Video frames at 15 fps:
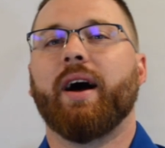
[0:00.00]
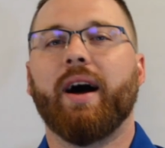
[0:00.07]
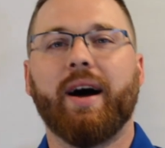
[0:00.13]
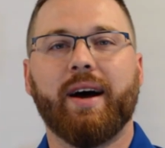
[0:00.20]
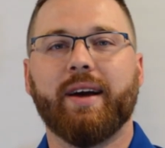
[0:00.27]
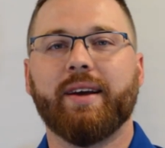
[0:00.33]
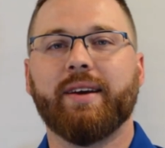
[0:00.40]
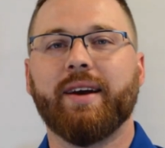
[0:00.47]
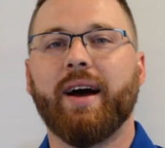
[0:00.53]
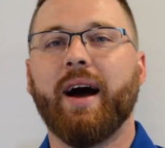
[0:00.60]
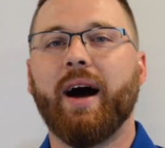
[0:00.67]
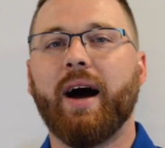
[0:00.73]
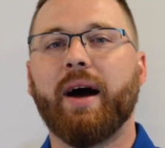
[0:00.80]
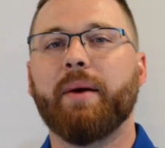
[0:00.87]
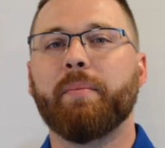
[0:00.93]
Hi,
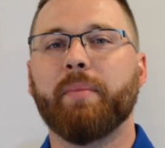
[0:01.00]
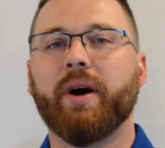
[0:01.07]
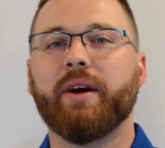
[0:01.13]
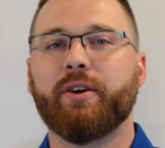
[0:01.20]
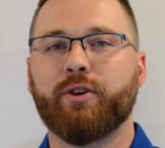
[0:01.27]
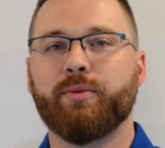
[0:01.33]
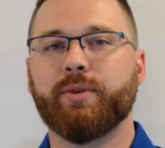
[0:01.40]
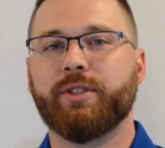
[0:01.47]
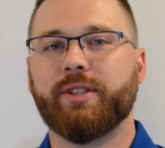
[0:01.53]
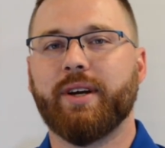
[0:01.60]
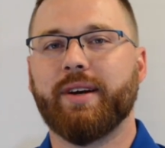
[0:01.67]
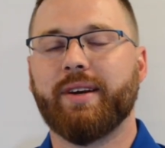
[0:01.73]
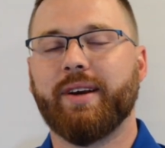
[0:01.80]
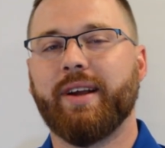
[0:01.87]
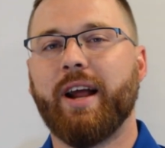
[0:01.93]
I'm Mike Kubicek,
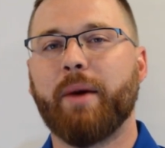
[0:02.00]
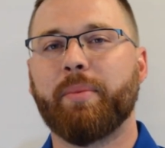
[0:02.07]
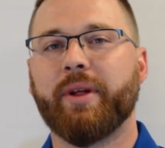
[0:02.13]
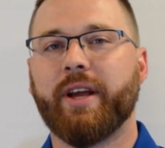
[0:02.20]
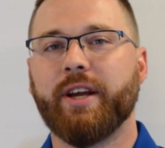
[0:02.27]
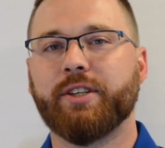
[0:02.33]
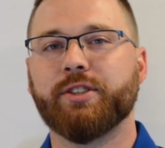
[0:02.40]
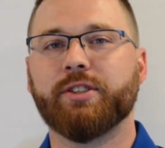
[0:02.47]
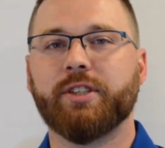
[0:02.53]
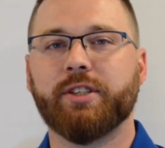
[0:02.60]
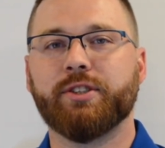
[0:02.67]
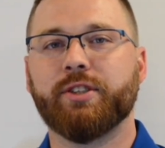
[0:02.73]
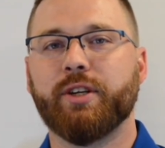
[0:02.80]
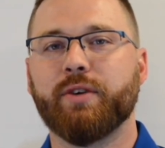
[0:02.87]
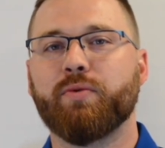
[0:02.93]
an applications
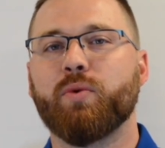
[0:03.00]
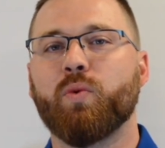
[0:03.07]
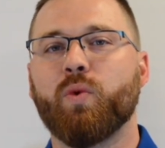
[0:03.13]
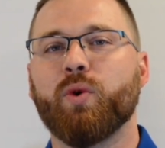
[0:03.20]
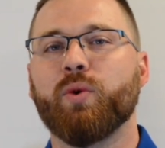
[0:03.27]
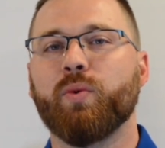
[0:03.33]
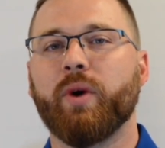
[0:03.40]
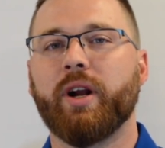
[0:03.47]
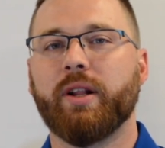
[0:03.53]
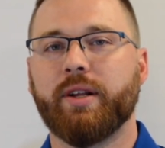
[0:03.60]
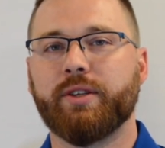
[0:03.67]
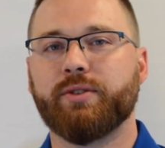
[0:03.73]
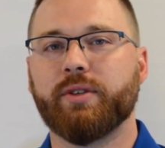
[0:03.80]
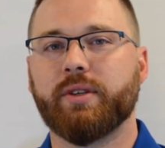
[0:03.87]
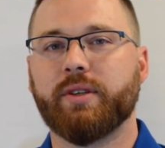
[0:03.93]
engineer for Worldwide
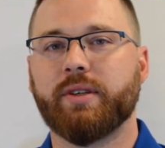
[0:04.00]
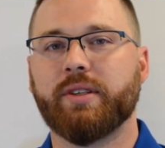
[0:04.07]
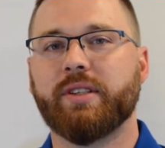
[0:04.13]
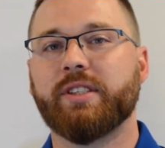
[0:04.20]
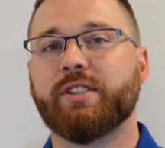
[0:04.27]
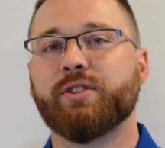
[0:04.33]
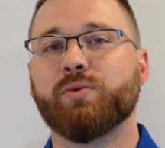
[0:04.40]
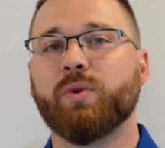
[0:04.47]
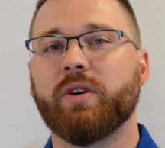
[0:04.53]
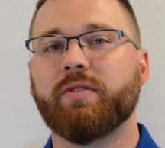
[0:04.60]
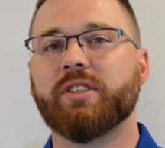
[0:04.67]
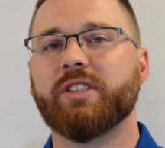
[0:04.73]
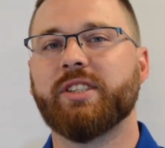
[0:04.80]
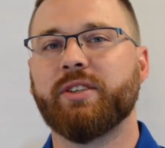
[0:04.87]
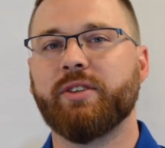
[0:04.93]
Electric. This is one of a
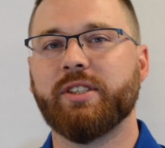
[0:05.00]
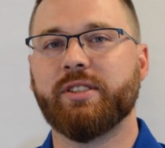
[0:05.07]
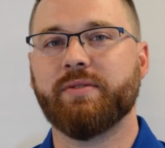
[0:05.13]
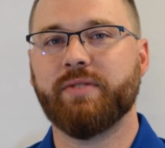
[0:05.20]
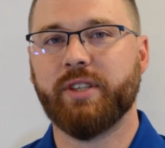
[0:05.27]
series of